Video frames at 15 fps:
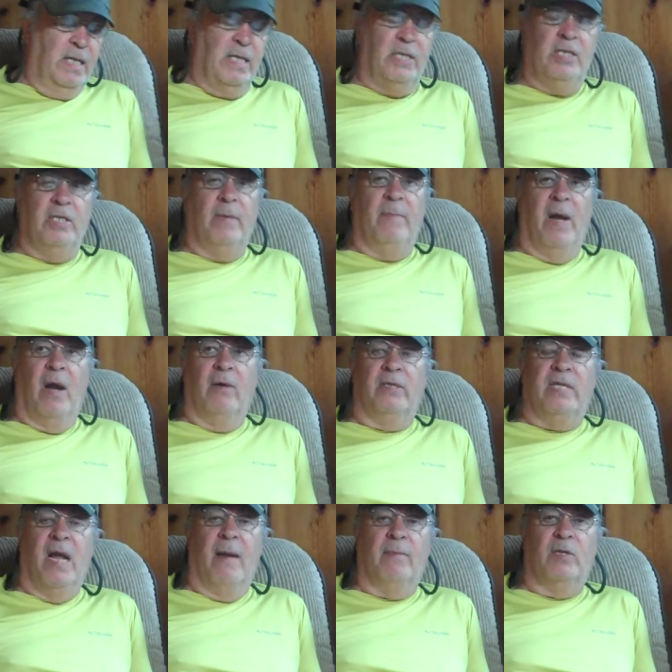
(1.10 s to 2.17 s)
This is
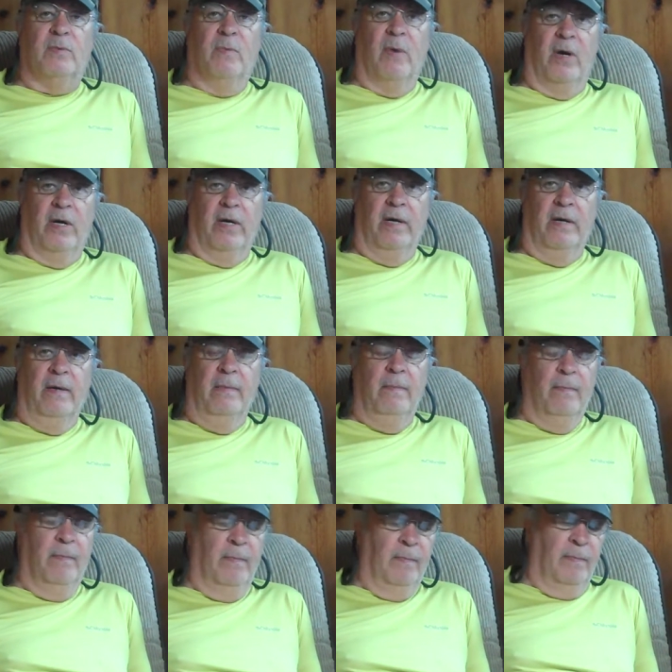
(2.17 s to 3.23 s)
about Thomas Merton.
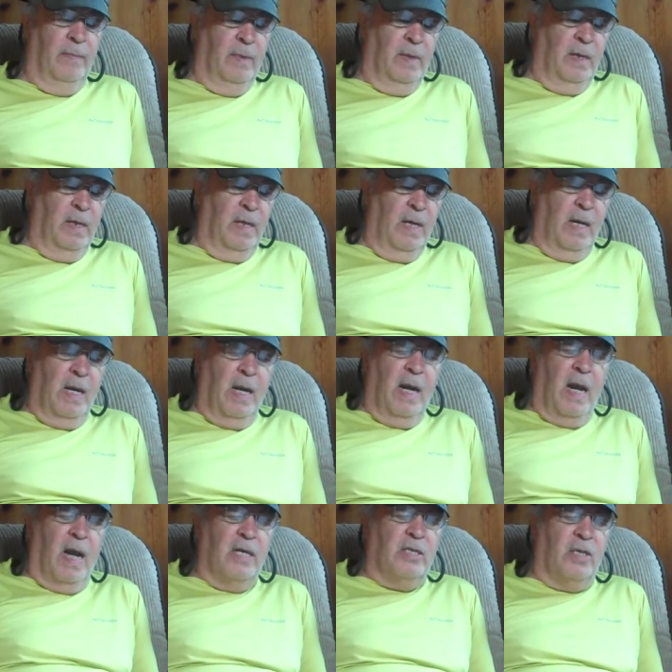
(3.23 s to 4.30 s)

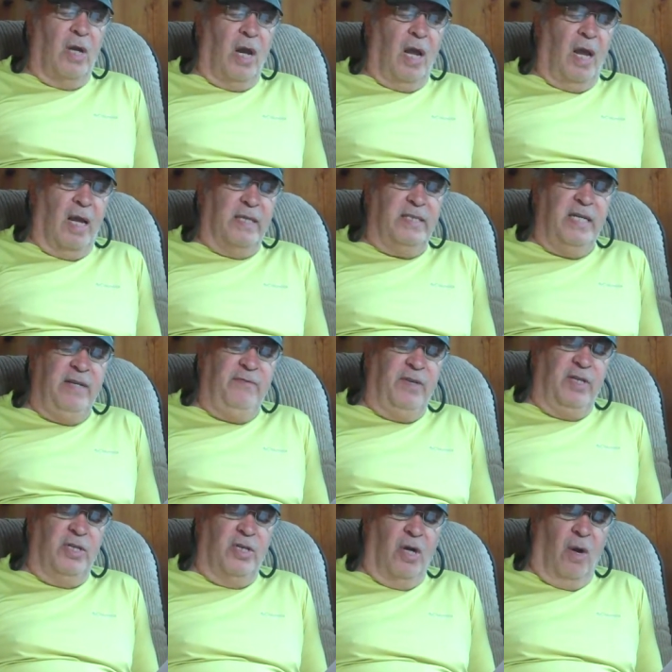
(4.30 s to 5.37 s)
I saw a
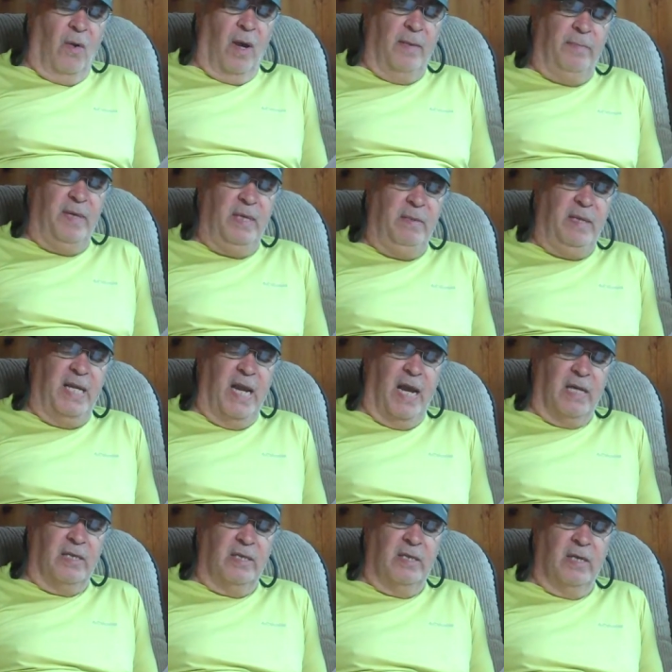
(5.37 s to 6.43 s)
TV show on
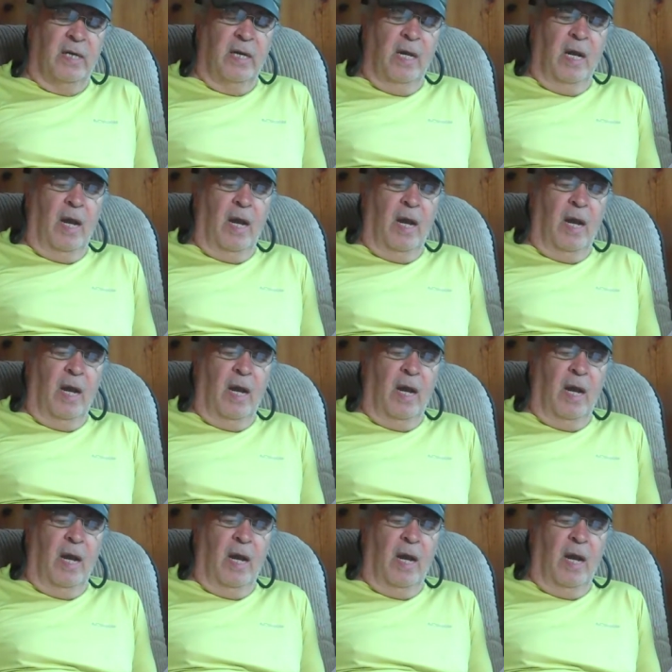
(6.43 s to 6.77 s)
PBS